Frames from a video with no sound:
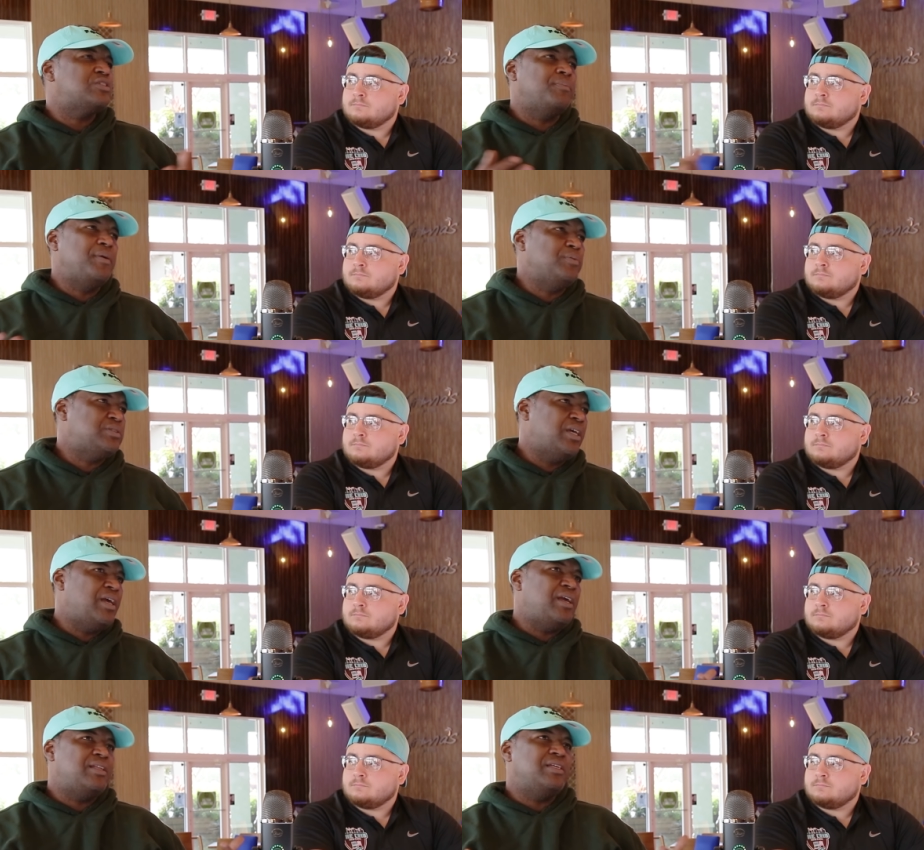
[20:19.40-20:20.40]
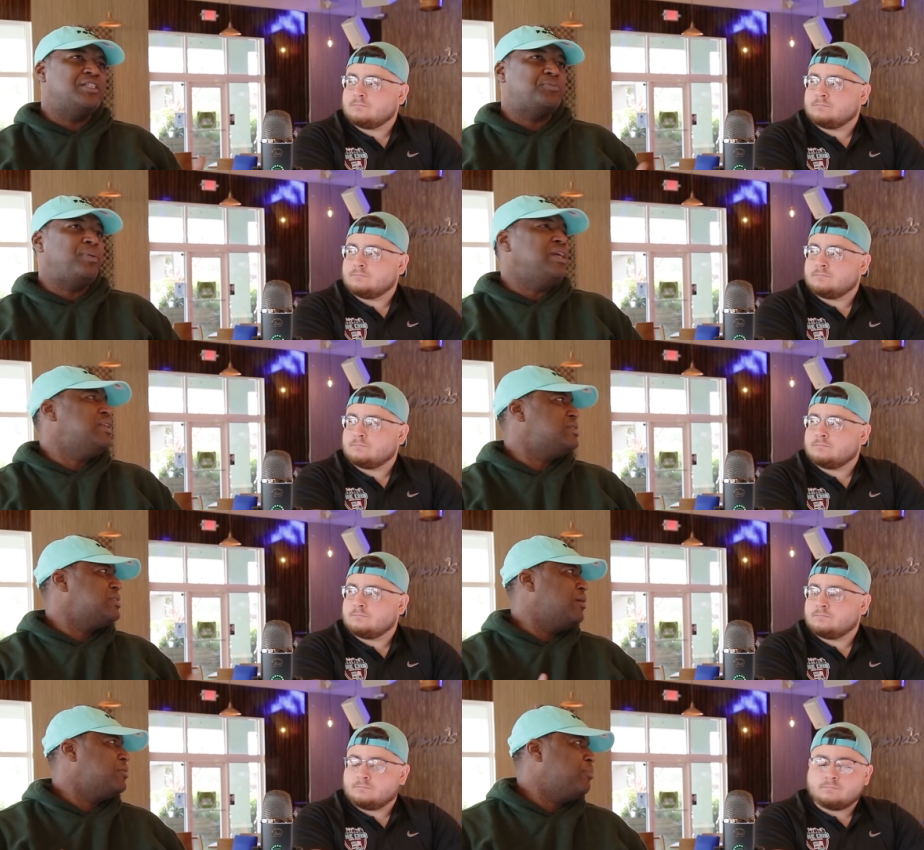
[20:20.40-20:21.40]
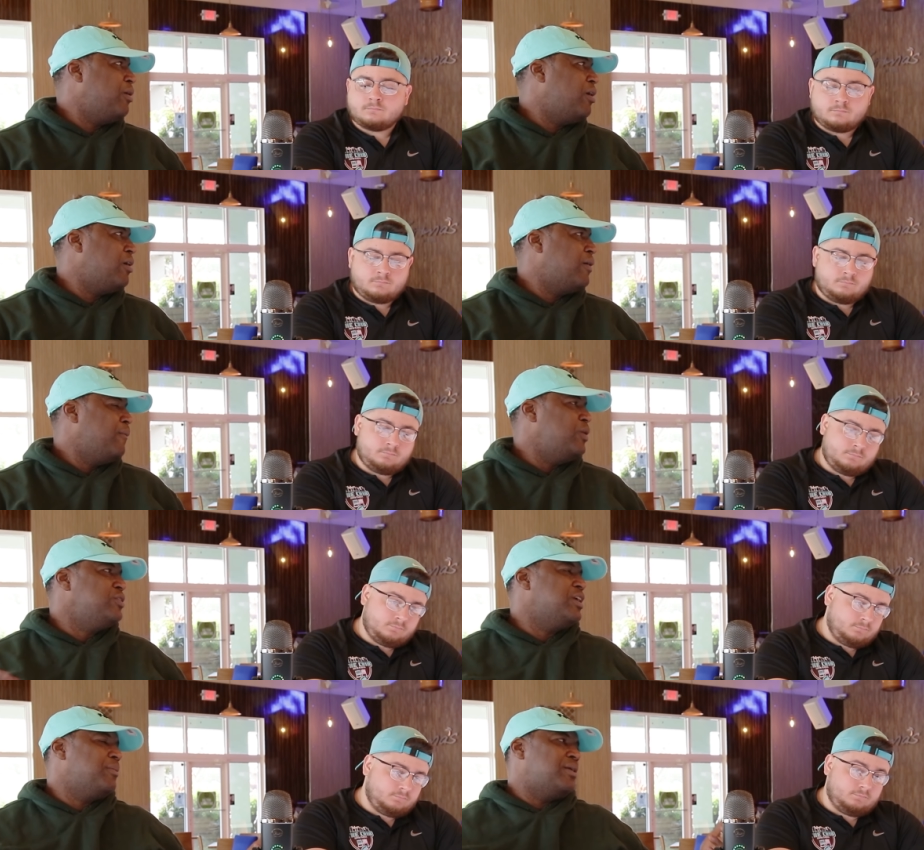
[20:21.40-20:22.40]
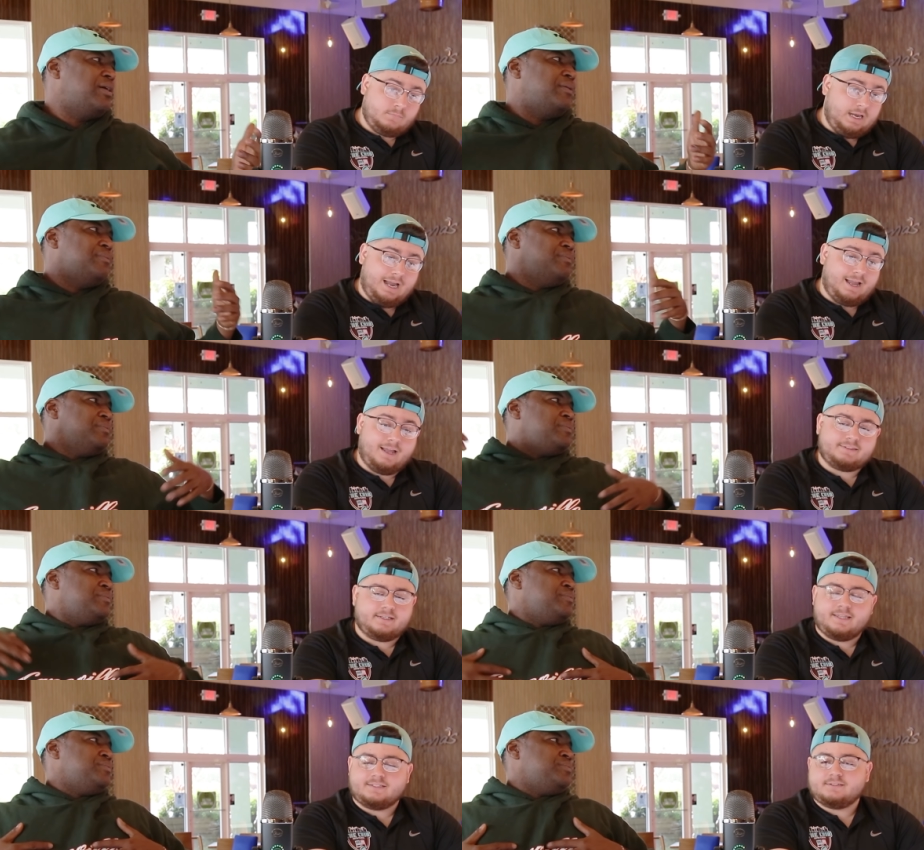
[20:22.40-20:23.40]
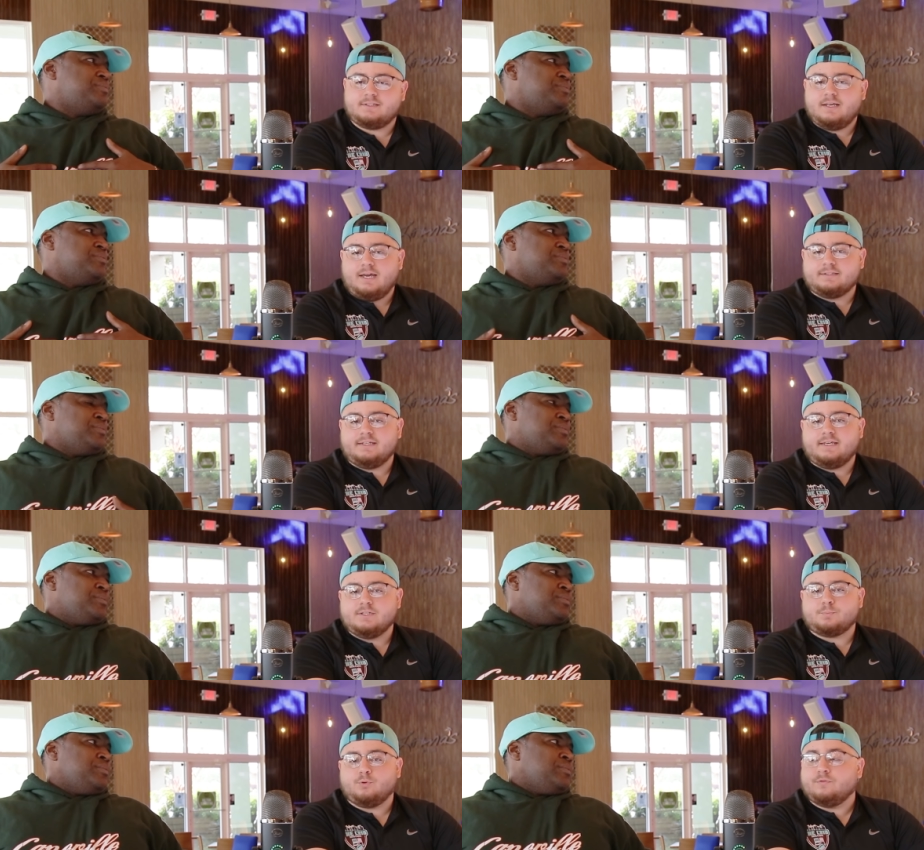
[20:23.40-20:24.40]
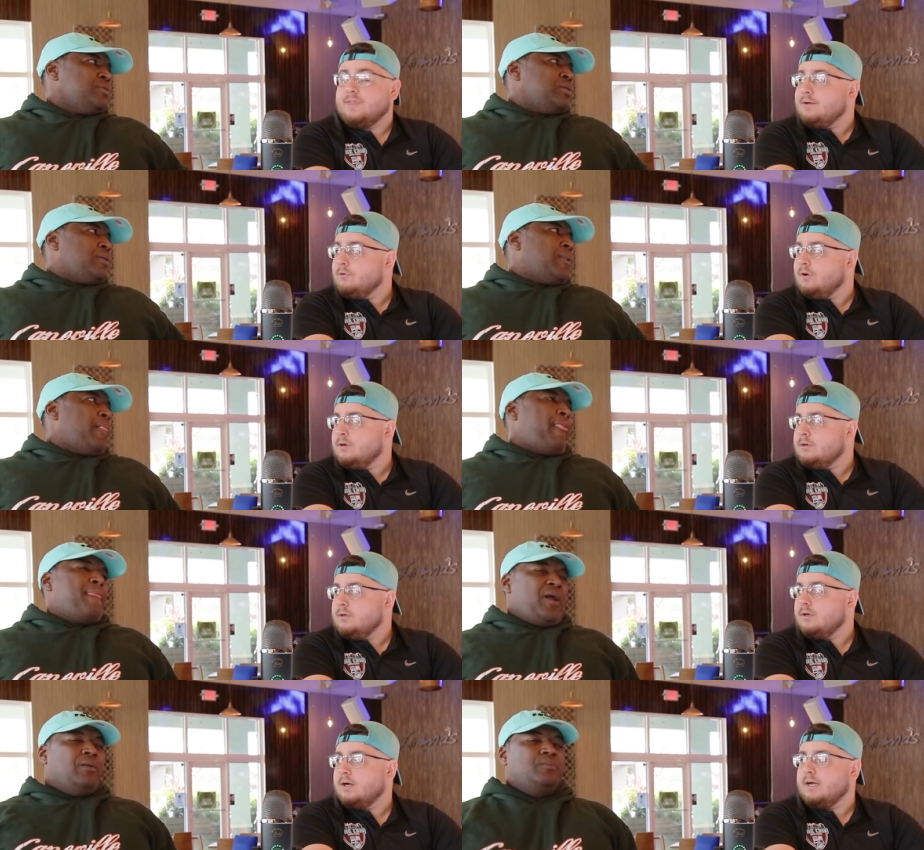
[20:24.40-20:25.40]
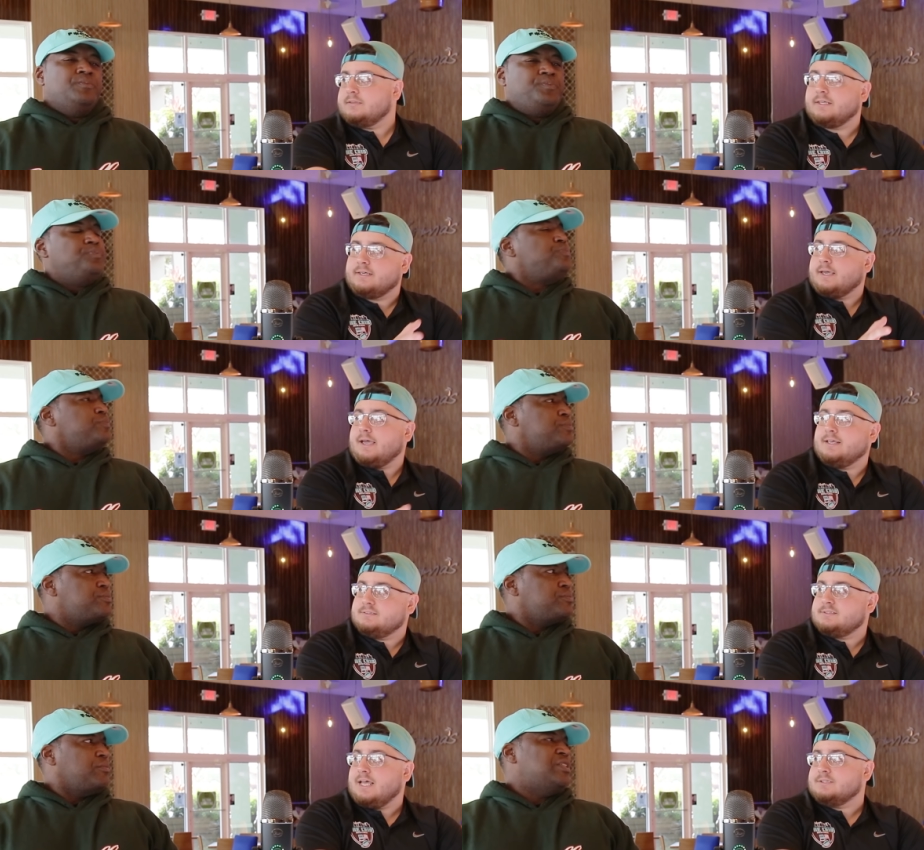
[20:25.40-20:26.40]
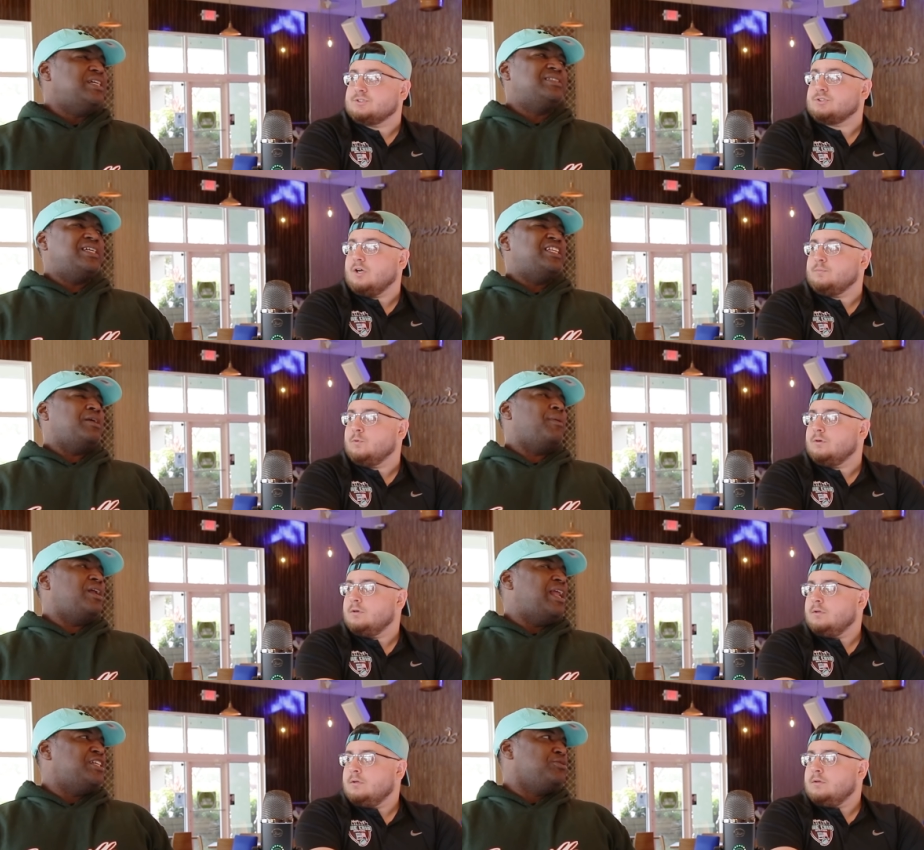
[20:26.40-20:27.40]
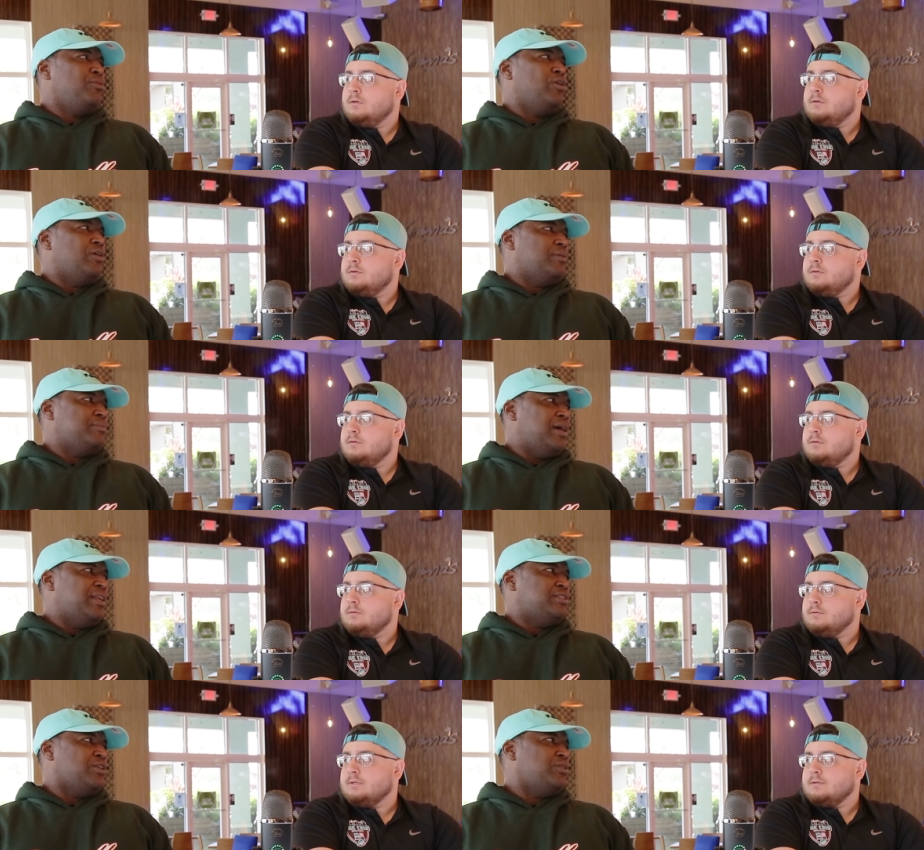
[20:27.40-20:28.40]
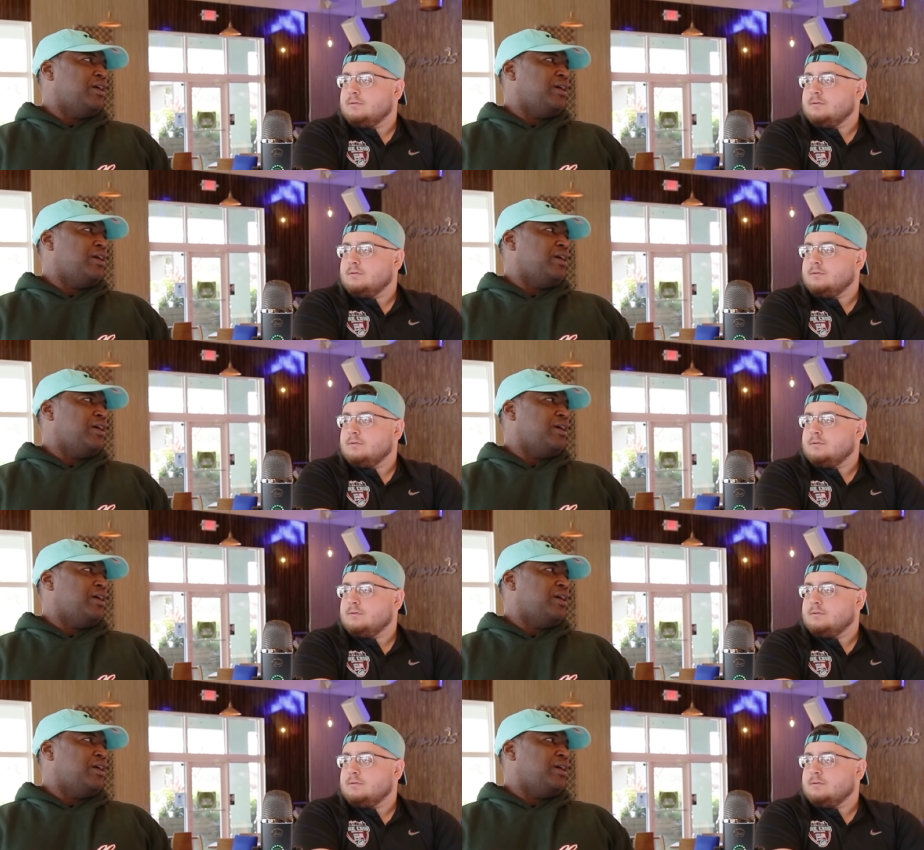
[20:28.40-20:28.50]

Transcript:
Speaker 1: people say his speed isn't up to par. What do you think about that?
Speaker 2: I think he's proved that wrong. Yeah. I think as a sophomore.
Speaker 1: You said the same thing about Elijah Moore, how that turned out.